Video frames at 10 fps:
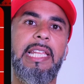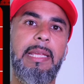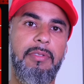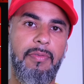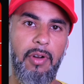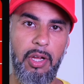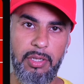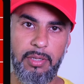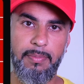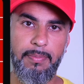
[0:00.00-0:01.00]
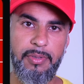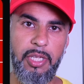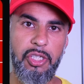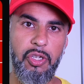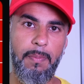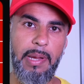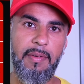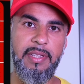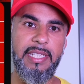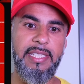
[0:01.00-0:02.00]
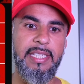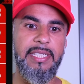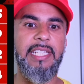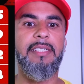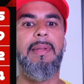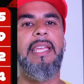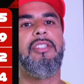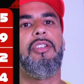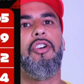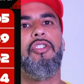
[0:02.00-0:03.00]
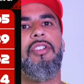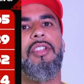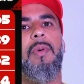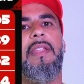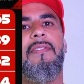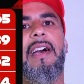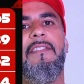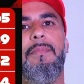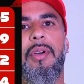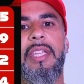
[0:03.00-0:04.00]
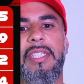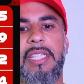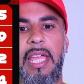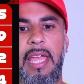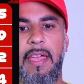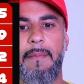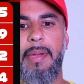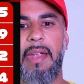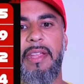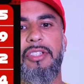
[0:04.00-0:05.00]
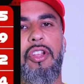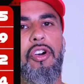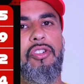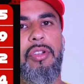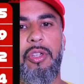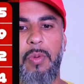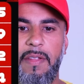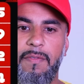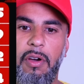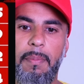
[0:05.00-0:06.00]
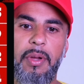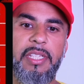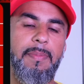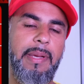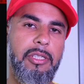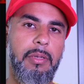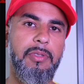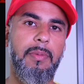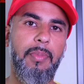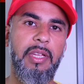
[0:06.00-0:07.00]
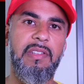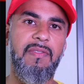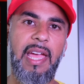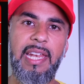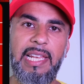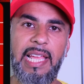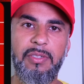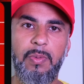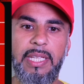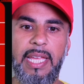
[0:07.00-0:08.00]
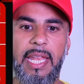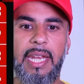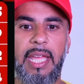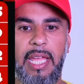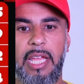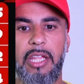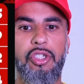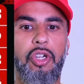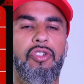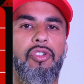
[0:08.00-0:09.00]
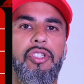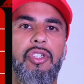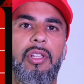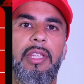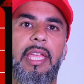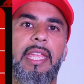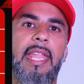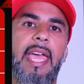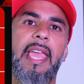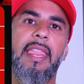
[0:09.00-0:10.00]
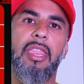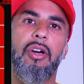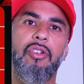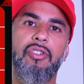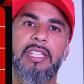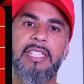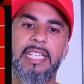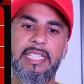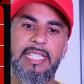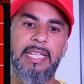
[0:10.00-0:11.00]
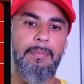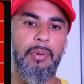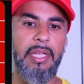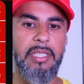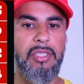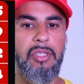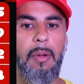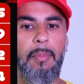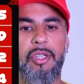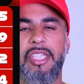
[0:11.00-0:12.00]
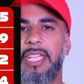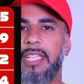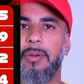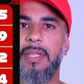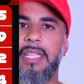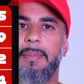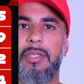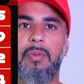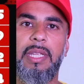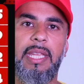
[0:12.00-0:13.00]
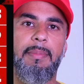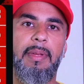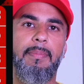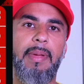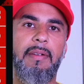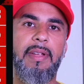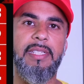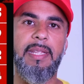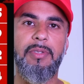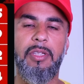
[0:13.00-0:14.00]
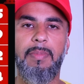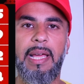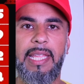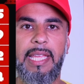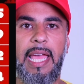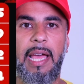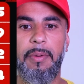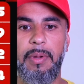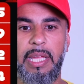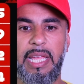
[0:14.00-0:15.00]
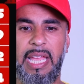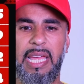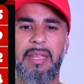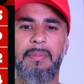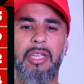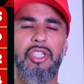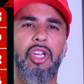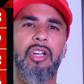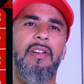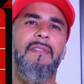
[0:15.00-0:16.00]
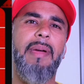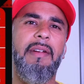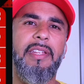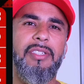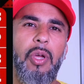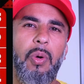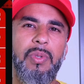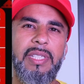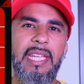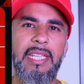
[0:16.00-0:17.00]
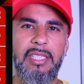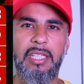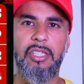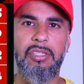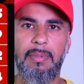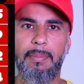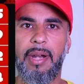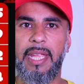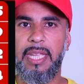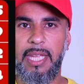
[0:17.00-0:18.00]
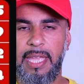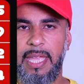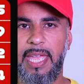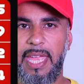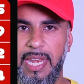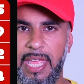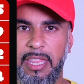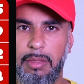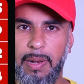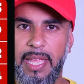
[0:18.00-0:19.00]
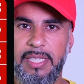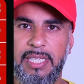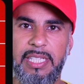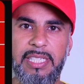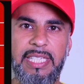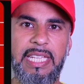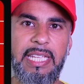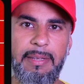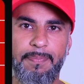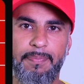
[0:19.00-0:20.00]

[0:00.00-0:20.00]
leapfrog Sergio Perez into 6th place on 125 points. Perez on 124 points, he picked up some points finally last weekend. George Russell in 8th, 116 points. Not much in it though, is there, between him and Perez, them two battling it out. And it'd be a shocker if Perez goes into the summer break in 8th place. His seat